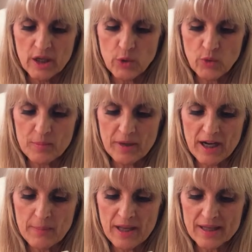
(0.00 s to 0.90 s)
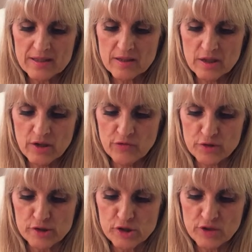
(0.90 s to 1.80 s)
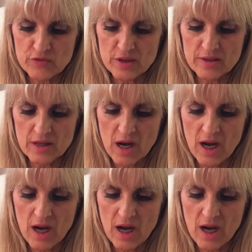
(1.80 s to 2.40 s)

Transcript: It would bypass the need for shift in